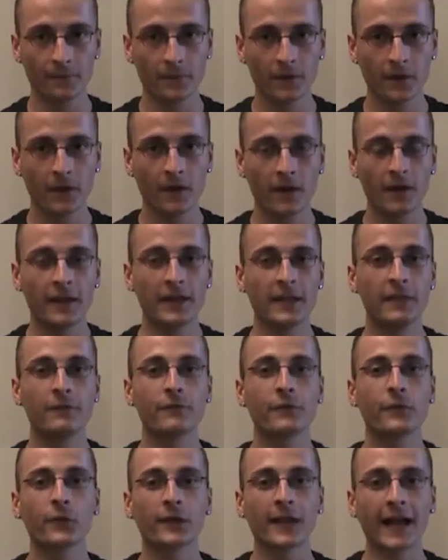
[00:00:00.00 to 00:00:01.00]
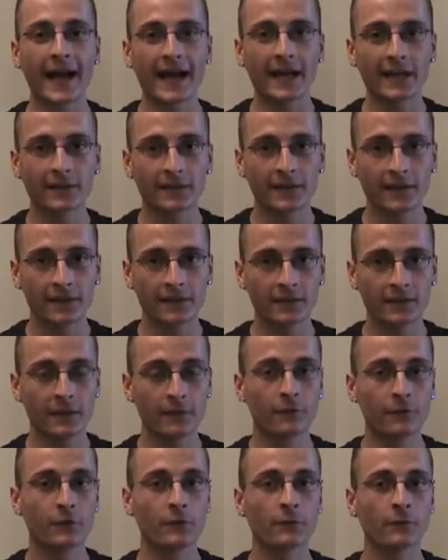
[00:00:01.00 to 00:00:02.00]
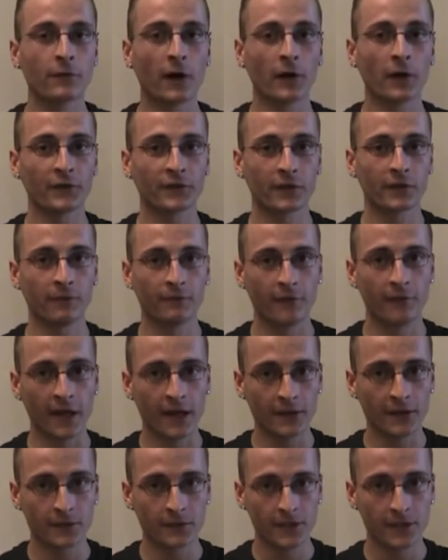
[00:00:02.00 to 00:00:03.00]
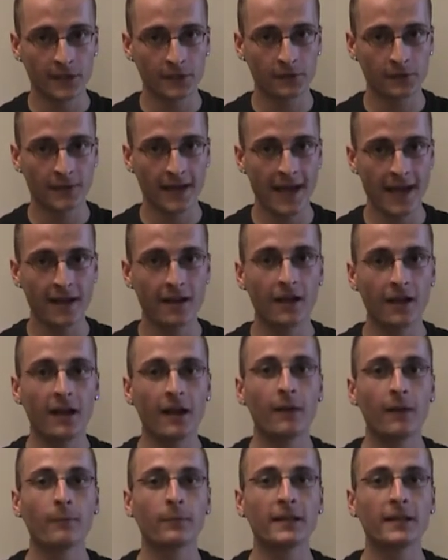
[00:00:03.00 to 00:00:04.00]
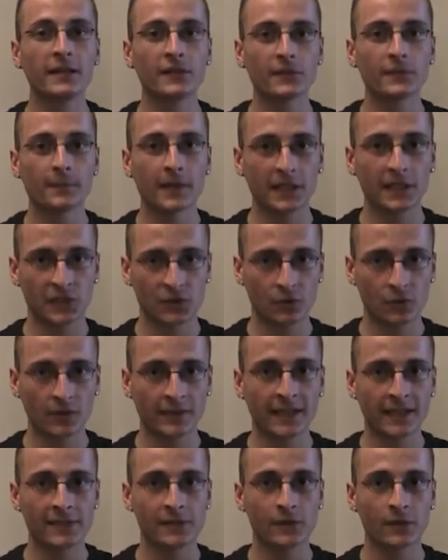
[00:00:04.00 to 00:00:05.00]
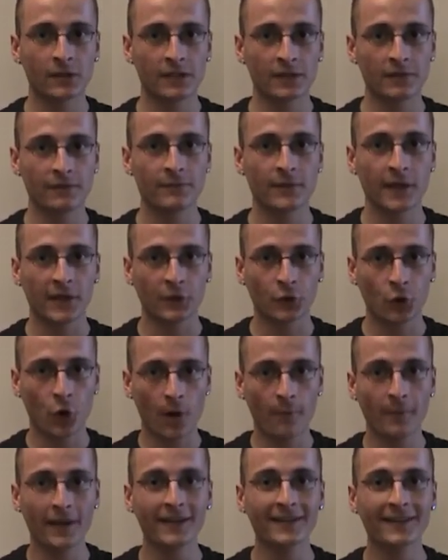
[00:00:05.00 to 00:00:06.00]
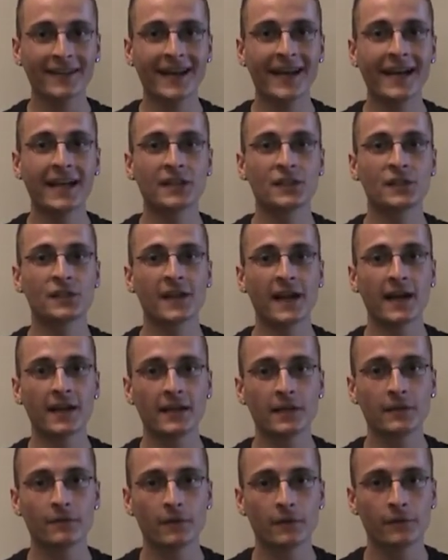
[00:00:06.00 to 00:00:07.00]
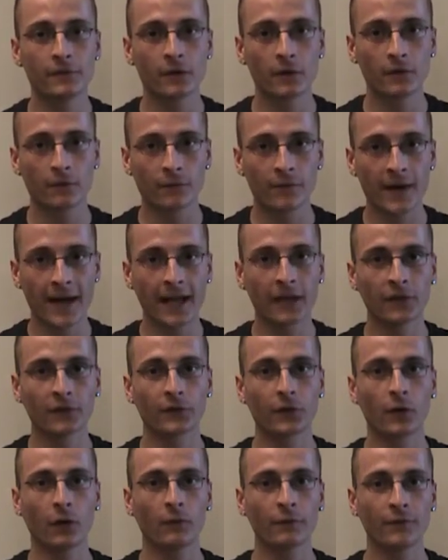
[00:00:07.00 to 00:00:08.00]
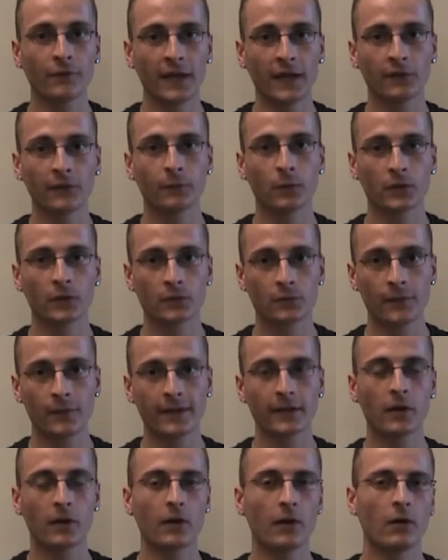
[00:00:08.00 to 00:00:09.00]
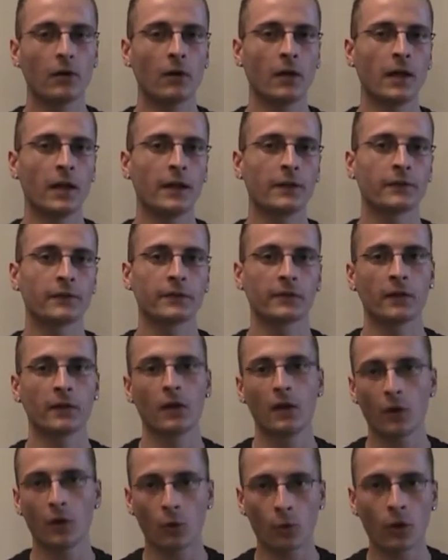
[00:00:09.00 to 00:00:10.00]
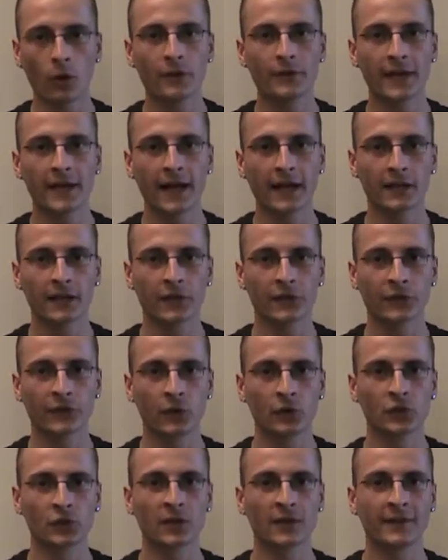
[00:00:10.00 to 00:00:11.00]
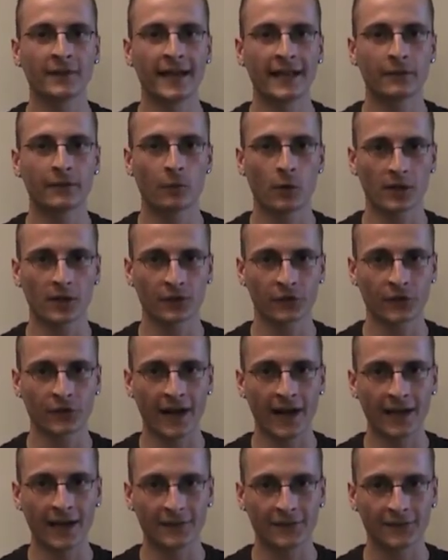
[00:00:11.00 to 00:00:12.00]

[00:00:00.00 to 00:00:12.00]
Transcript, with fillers: If you liked it, if you found some value here today, please make sure that you leave me a comment and share it with your friends on Facebook, Twitter, and all the other social network sites.